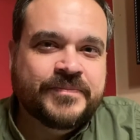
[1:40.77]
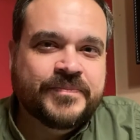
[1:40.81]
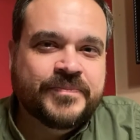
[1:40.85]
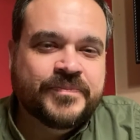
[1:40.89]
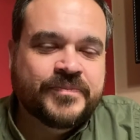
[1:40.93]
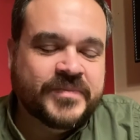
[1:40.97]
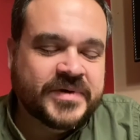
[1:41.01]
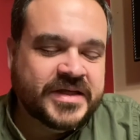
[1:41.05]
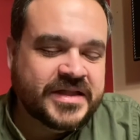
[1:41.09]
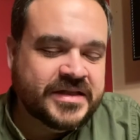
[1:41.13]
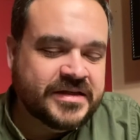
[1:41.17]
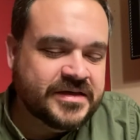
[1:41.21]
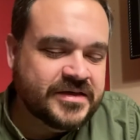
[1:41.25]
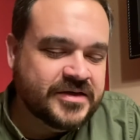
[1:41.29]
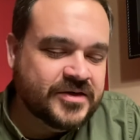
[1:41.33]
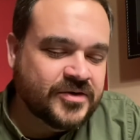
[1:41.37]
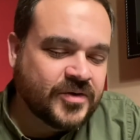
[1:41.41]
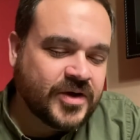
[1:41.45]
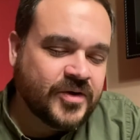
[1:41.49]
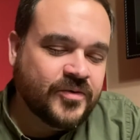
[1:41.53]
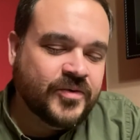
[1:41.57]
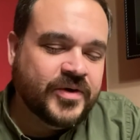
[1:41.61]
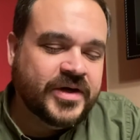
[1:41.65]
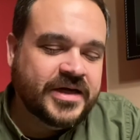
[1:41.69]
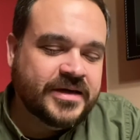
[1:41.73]
But
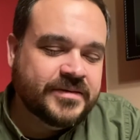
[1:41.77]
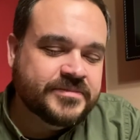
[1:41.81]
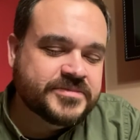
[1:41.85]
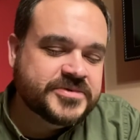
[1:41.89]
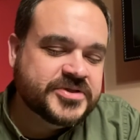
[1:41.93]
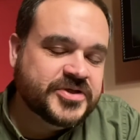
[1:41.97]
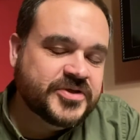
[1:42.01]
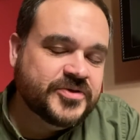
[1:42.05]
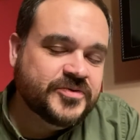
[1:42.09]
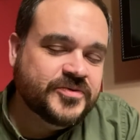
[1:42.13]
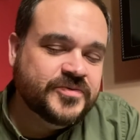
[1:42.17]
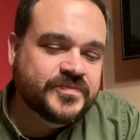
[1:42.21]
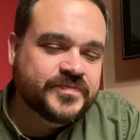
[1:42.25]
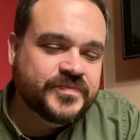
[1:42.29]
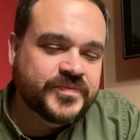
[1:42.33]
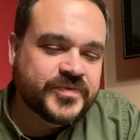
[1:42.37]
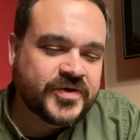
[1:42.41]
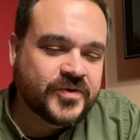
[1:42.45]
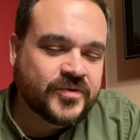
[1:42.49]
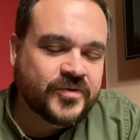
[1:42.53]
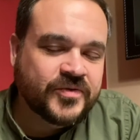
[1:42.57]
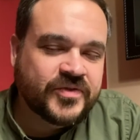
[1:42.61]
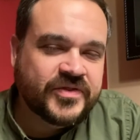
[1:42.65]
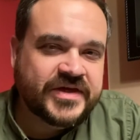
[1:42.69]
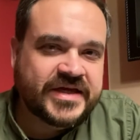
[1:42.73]
growing up too, the
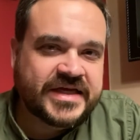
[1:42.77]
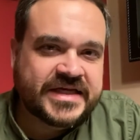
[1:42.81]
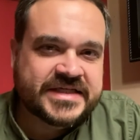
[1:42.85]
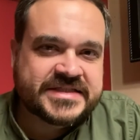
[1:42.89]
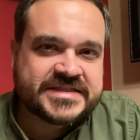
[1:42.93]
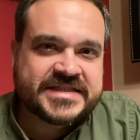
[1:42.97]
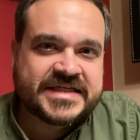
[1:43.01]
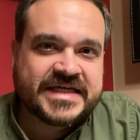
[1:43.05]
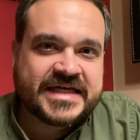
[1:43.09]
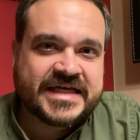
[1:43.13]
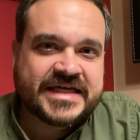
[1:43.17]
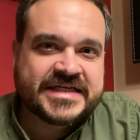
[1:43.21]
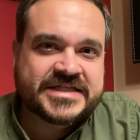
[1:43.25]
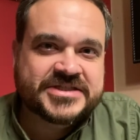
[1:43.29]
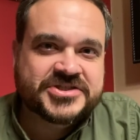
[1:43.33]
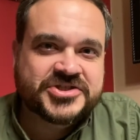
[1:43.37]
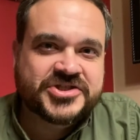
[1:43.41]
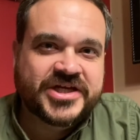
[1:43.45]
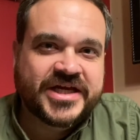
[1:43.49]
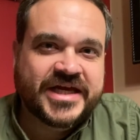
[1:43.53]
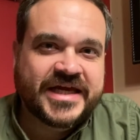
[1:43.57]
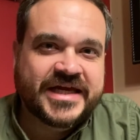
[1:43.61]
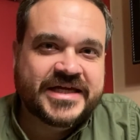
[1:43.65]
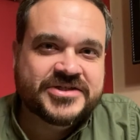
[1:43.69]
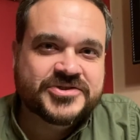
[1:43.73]
cool thing is tech has
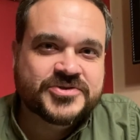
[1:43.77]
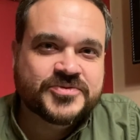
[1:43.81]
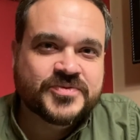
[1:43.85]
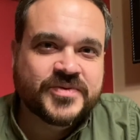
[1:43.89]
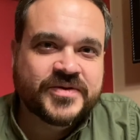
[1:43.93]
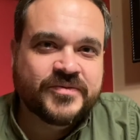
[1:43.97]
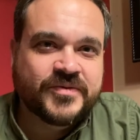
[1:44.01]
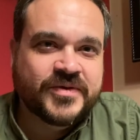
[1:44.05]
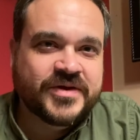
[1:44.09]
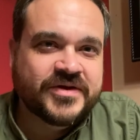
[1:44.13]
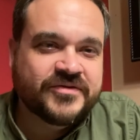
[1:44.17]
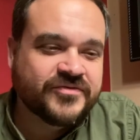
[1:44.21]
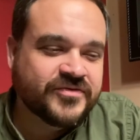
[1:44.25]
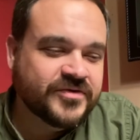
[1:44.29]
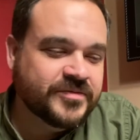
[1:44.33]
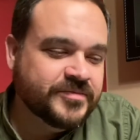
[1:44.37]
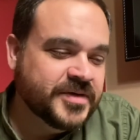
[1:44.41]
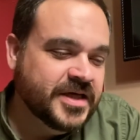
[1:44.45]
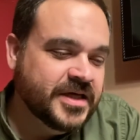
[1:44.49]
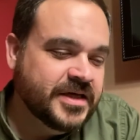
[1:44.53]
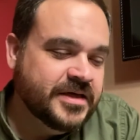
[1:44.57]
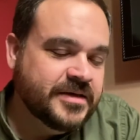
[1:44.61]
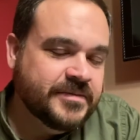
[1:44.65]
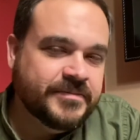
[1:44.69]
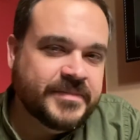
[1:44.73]
changed. We went from
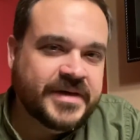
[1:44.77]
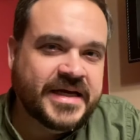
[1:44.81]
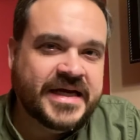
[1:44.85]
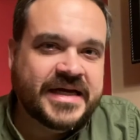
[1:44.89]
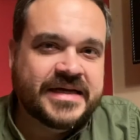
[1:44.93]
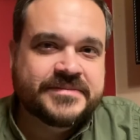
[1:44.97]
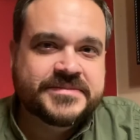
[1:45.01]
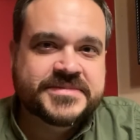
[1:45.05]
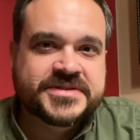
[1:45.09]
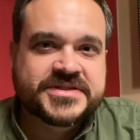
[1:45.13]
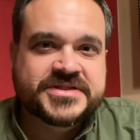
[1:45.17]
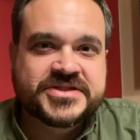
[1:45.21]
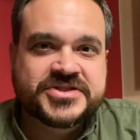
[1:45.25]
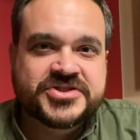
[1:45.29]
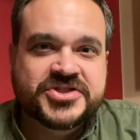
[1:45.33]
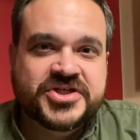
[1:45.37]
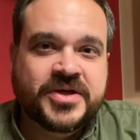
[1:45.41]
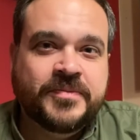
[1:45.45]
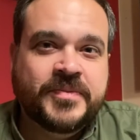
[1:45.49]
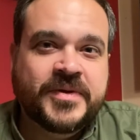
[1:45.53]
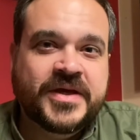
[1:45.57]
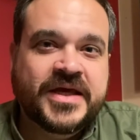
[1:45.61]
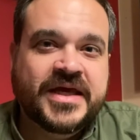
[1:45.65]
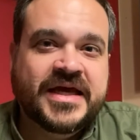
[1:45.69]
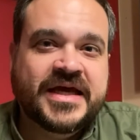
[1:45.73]
maps to
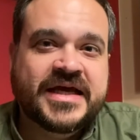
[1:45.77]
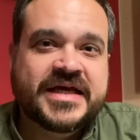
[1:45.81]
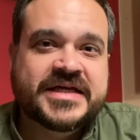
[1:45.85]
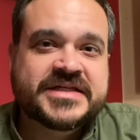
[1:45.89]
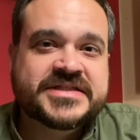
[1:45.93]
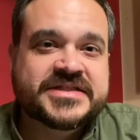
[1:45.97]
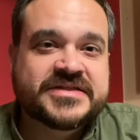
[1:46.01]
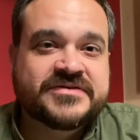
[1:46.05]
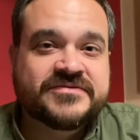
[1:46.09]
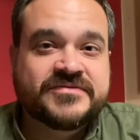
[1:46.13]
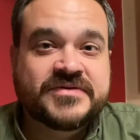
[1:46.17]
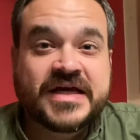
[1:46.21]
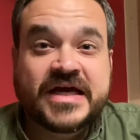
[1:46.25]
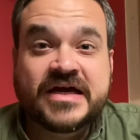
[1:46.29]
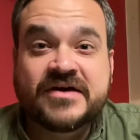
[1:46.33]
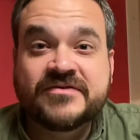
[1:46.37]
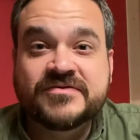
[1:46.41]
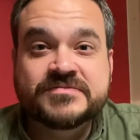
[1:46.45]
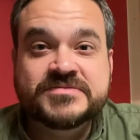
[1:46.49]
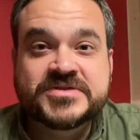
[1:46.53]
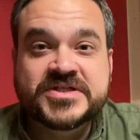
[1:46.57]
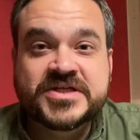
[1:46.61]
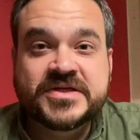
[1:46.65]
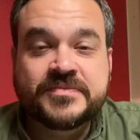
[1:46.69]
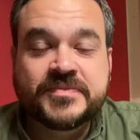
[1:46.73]
GPS, and now
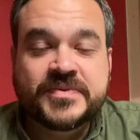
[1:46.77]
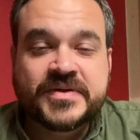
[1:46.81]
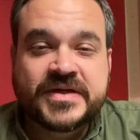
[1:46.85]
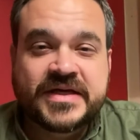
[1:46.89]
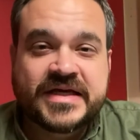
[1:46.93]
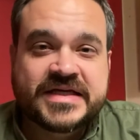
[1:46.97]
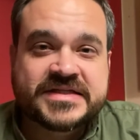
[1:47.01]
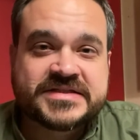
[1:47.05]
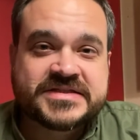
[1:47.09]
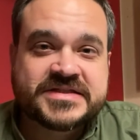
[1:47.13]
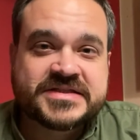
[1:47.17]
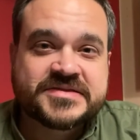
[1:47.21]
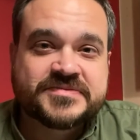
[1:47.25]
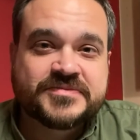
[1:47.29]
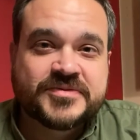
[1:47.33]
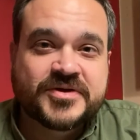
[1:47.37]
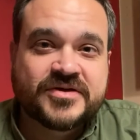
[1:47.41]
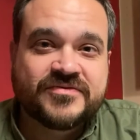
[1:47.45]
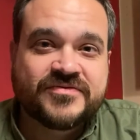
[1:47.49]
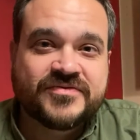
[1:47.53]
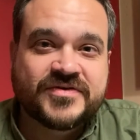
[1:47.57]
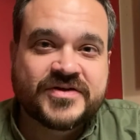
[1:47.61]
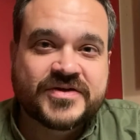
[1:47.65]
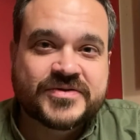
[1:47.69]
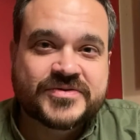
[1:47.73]
from GPS to
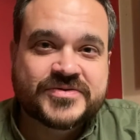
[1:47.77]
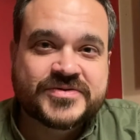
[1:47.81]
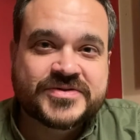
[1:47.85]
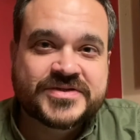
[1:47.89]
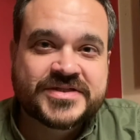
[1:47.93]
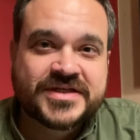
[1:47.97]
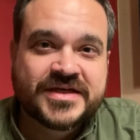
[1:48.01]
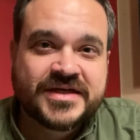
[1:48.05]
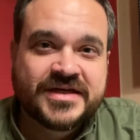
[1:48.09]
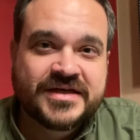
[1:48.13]
smartphones.